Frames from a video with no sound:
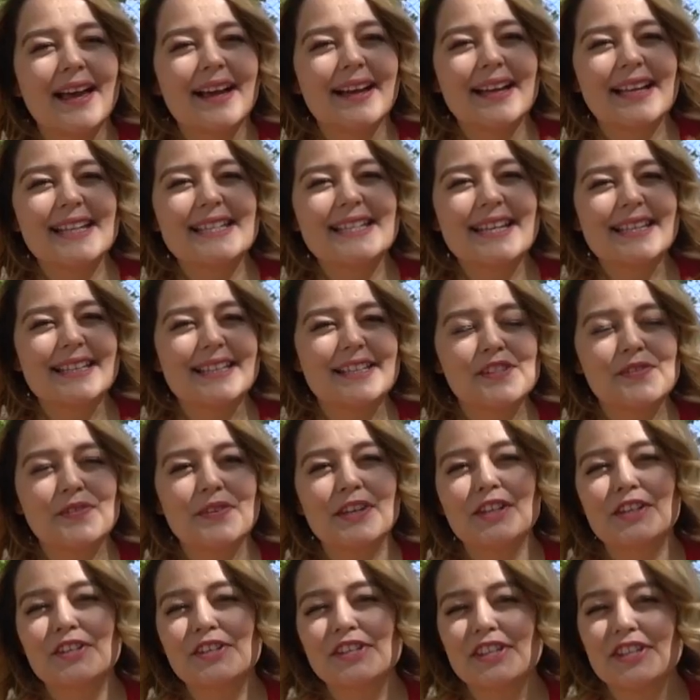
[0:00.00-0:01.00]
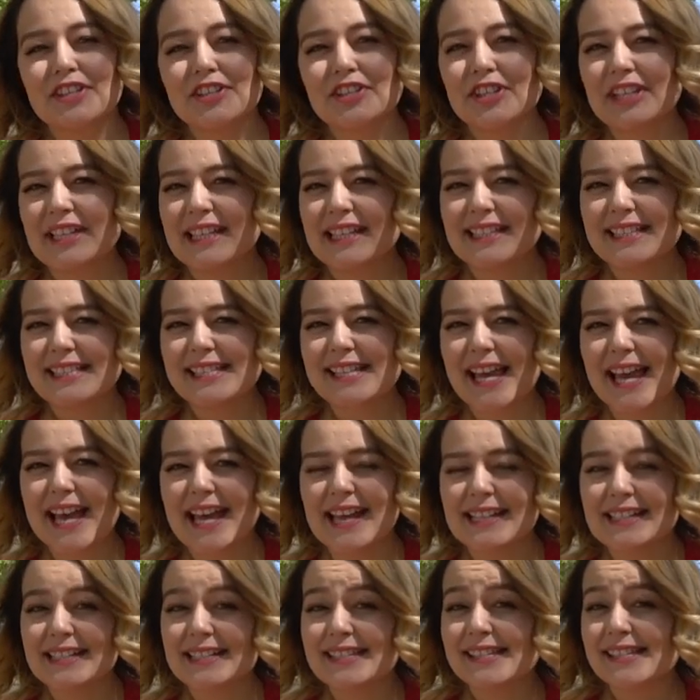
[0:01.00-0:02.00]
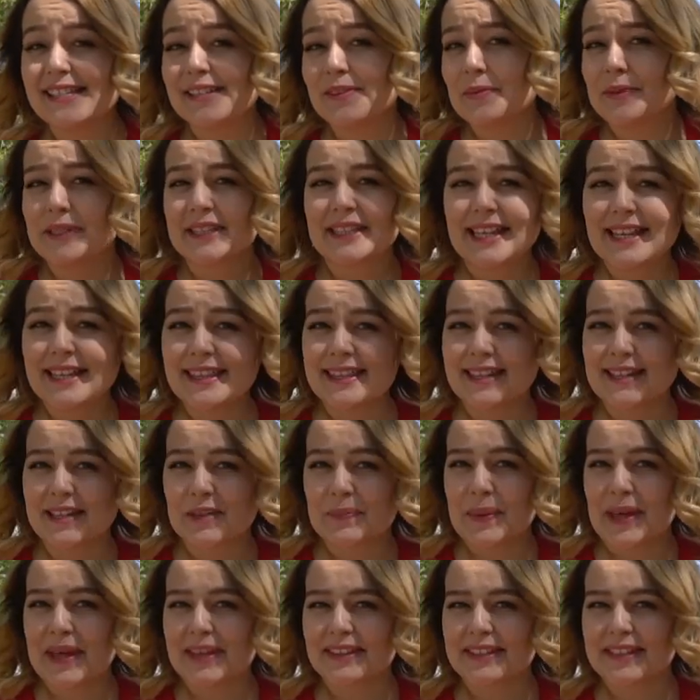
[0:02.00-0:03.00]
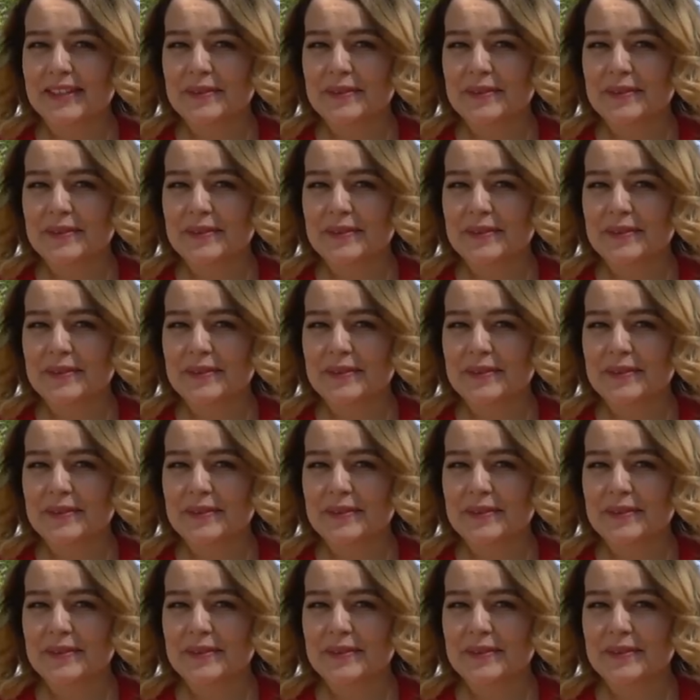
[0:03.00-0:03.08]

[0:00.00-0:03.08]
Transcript: I'm gonna take these feeders to the chickens and see what they think about